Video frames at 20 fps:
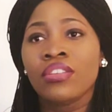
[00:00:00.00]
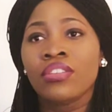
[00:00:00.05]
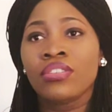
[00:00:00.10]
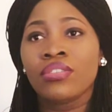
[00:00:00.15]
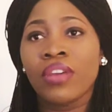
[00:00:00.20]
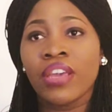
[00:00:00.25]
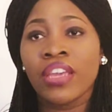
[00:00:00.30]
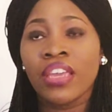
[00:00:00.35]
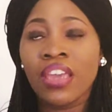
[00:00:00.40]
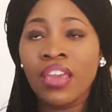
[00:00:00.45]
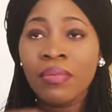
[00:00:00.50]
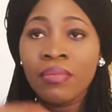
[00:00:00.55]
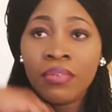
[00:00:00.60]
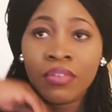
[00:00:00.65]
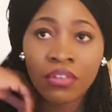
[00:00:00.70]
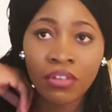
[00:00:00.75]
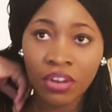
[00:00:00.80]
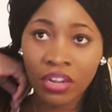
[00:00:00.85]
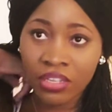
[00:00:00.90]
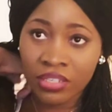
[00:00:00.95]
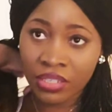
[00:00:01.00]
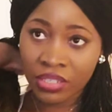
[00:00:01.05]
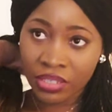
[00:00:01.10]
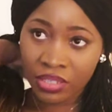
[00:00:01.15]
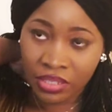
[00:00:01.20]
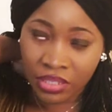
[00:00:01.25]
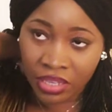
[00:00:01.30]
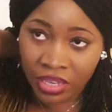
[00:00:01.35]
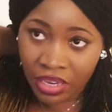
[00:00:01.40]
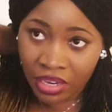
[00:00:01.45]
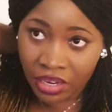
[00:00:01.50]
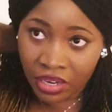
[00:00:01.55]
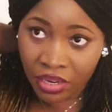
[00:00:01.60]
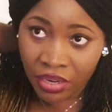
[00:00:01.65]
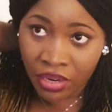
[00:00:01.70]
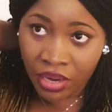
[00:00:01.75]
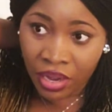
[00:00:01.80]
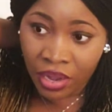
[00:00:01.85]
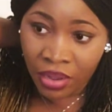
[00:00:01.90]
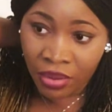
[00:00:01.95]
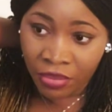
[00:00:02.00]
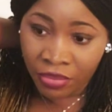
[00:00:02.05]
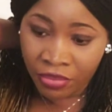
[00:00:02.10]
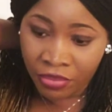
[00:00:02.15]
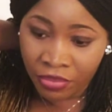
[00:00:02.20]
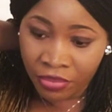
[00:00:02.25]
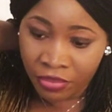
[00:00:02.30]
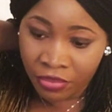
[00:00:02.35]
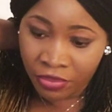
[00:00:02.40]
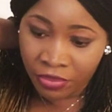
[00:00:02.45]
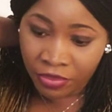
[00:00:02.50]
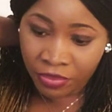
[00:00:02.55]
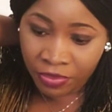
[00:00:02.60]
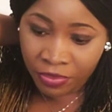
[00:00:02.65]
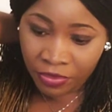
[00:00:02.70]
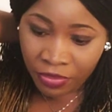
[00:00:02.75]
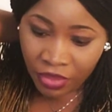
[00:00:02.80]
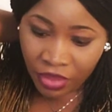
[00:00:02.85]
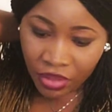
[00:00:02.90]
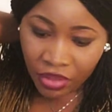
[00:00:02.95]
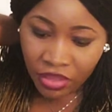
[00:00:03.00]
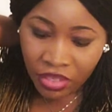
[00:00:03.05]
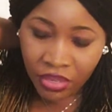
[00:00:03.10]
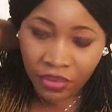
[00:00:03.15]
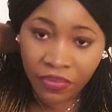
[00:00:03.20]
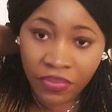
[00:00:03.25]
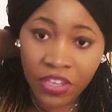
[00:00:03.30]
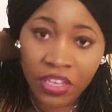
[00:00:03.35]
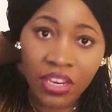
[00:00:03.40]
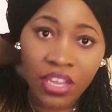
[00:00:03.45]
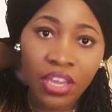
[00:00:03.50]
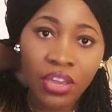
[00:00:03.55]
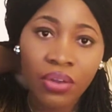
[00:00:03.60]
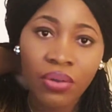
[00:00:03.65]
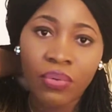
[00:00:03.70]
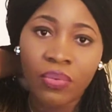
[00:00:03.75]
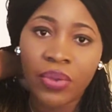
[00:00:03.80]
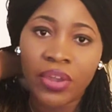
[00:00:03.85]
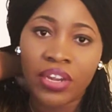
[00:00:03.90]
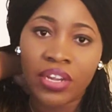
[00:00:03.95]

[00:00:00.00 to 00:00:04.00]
So I came across their video